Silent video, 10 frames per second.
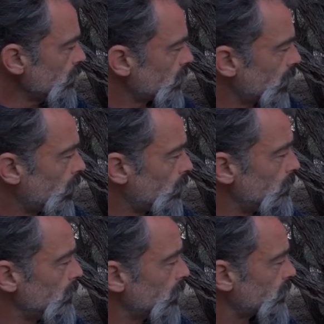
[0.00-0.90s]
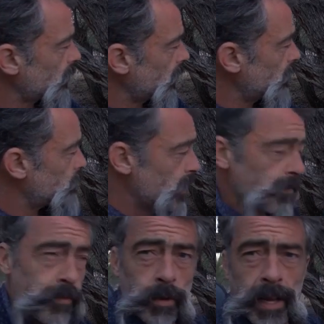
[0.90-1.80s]
So let's see. It's been a
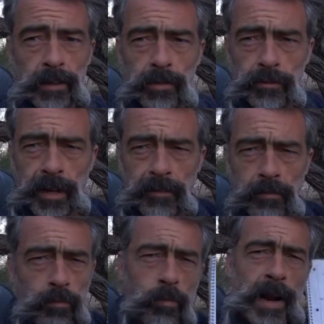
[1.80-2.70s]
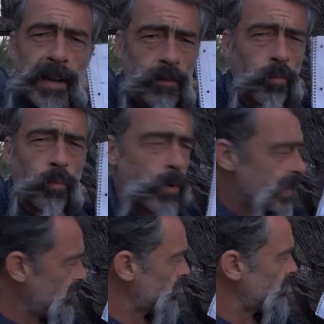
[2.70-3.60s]
few days since I've
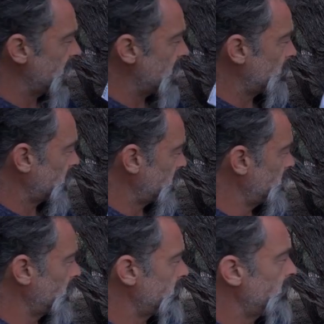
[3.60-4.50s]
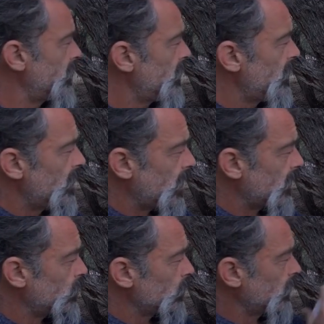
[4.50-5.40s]
written this down.
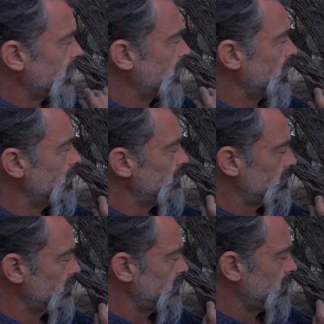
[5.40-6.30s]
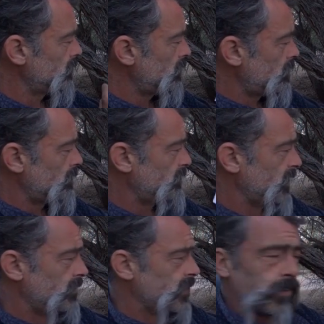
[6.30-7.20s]
I only
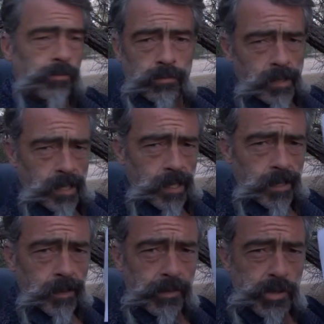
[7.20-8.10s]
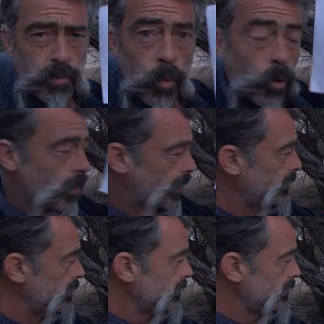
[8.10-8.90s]
did this this morning